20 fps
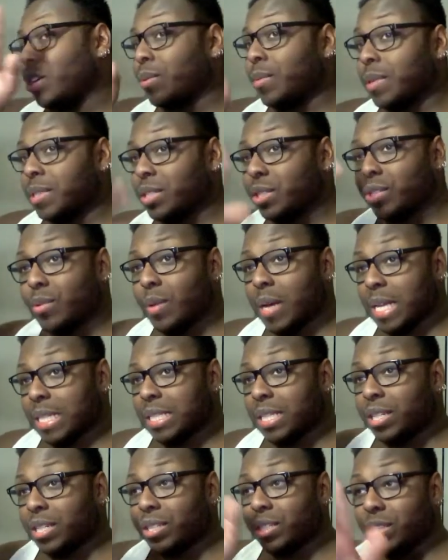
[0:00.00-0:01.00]
what to do
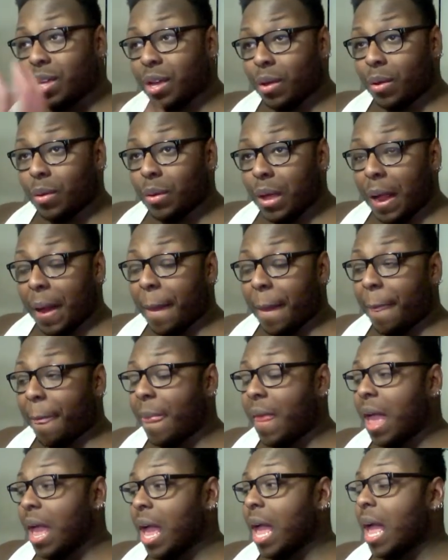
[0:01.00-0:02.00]
as an adult.
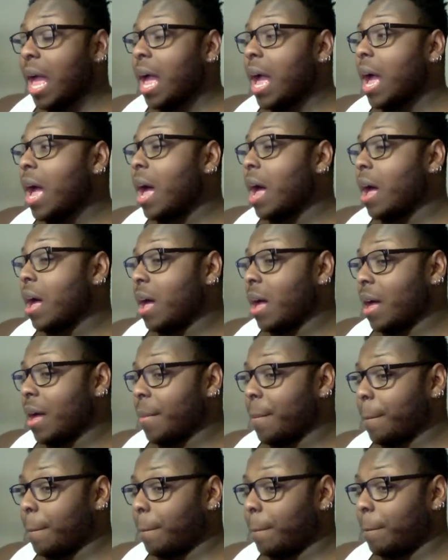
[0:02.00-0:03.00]

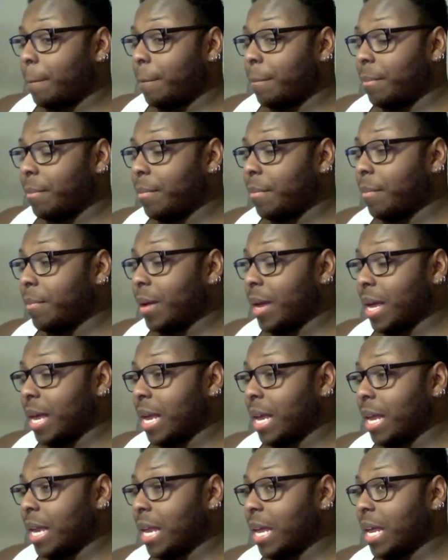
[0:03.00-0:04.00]

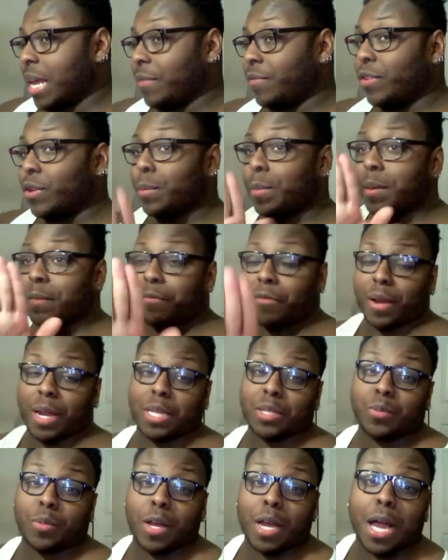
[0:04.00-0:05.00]
But if you be
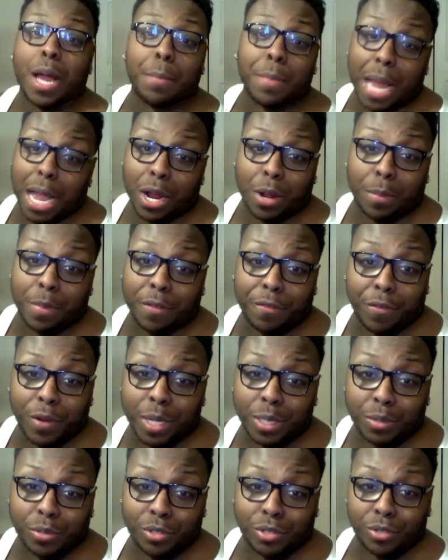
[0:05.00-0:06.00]
friends with her, I'm not going to be
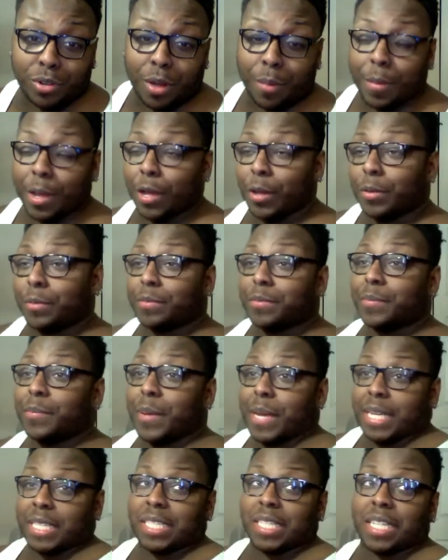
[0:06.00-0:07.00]
friends with you no more.
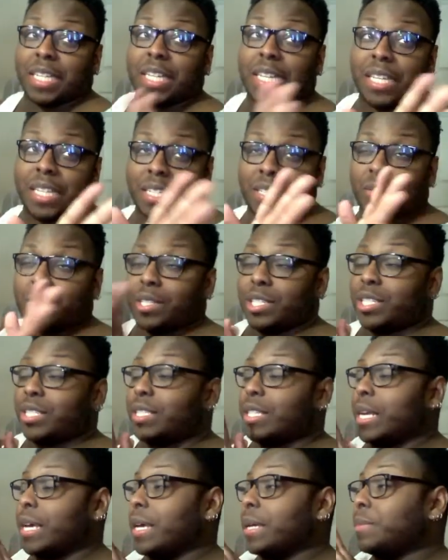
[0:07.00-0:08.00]
Basically, that's what she
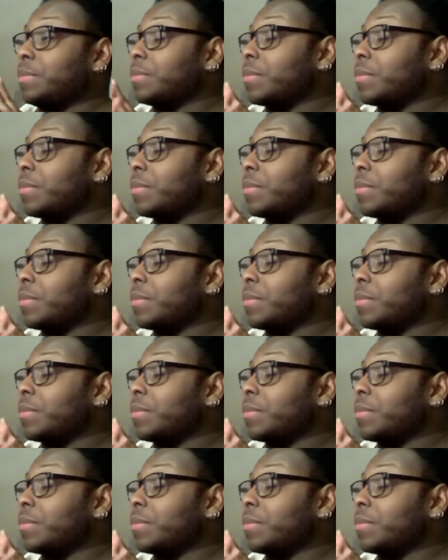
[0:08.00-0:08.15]
said.